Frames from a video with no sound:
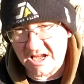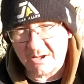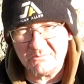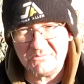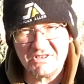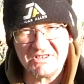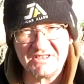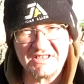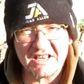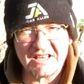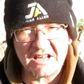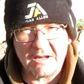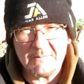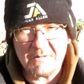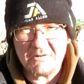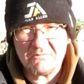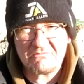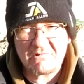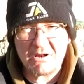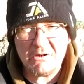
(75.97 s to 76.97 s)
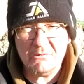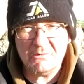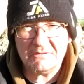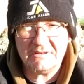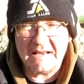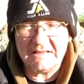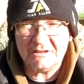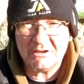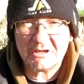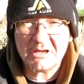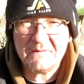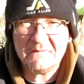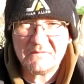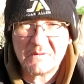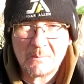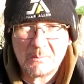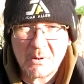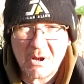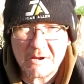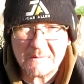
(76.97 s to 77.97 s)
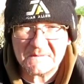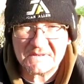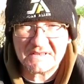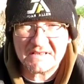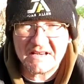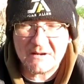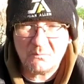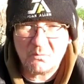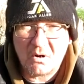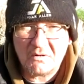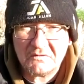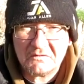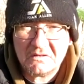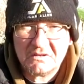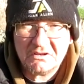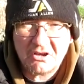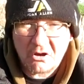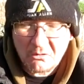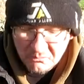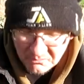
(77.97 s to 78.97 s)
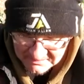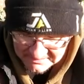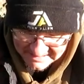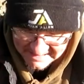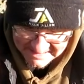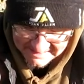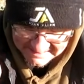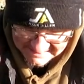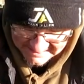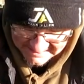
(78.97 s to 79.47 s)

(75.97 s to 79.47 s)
come to dig up your road, they're looking for pipes and they wander along with these